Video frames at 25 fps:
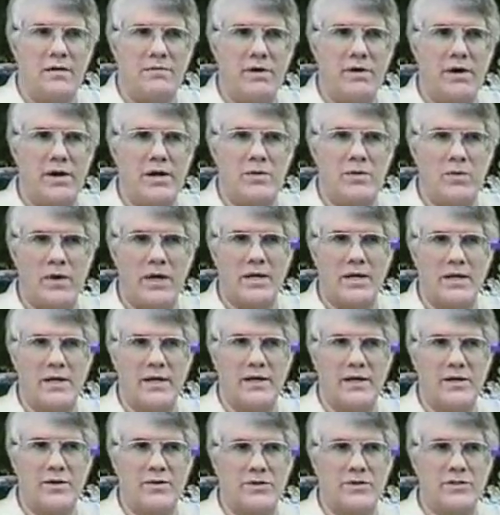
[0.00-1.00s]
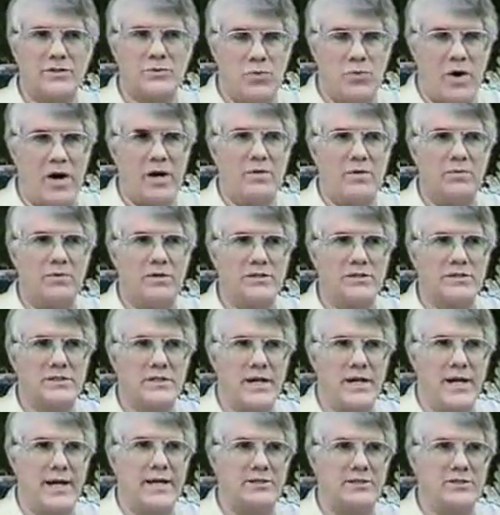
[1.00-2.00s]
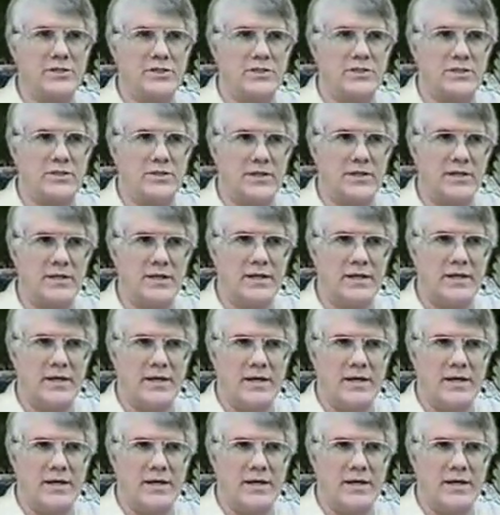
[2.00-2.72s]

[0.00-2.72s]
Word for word: very quickly, and of course, water was the answer to it,